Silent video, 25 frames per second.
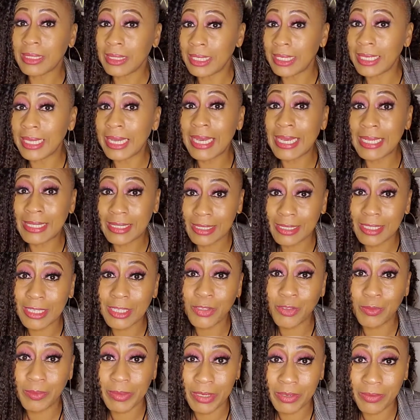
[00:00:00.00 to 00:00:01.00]
Guys, I think
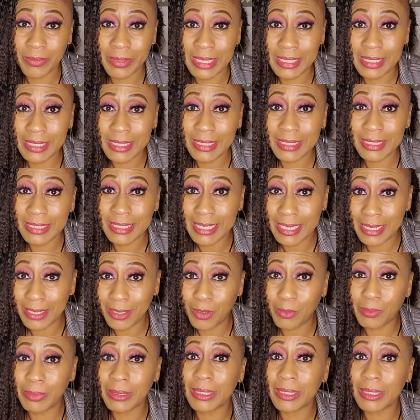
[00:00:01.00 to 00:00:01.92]
you better write this down